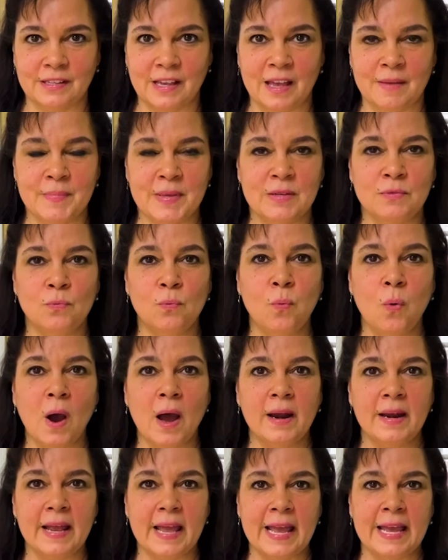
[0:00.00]
I mean,
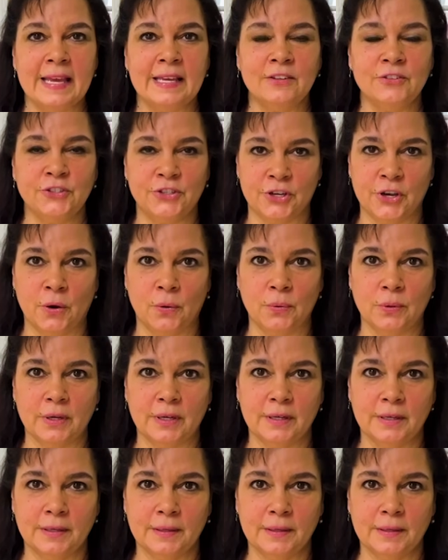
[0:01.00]
what a joke.